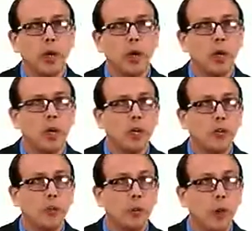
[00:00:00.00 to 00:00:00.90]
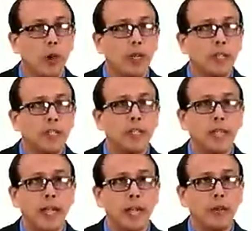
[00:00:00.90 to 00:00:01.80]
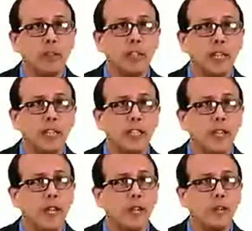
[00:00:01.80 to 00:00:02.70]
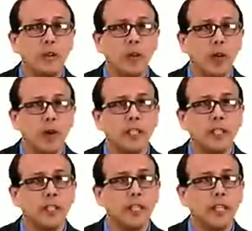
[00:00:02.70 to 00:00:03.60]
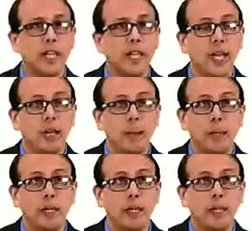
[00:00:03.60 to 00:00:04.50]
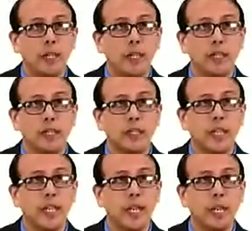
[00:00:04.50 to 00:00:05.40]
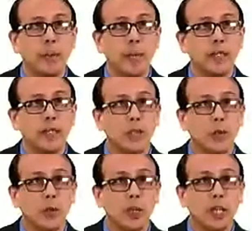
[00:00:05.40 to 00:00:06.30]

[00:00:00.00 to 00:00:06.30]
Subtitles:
Now, if you plot this A versus x graph, no doubt it's a straight line, but it is a straight line passing through